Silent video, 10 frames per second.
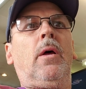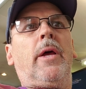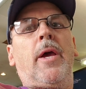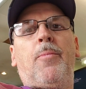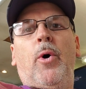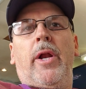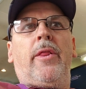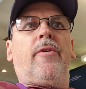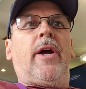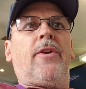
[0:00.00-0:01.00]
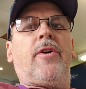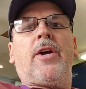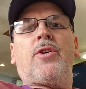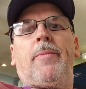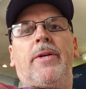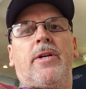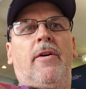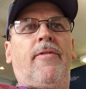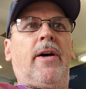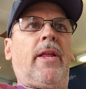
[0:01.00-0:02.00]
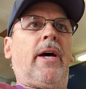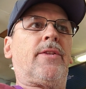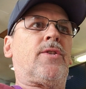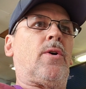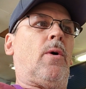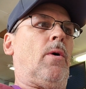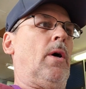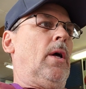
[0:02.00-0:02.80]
Get pointed in the right direction myself on that. So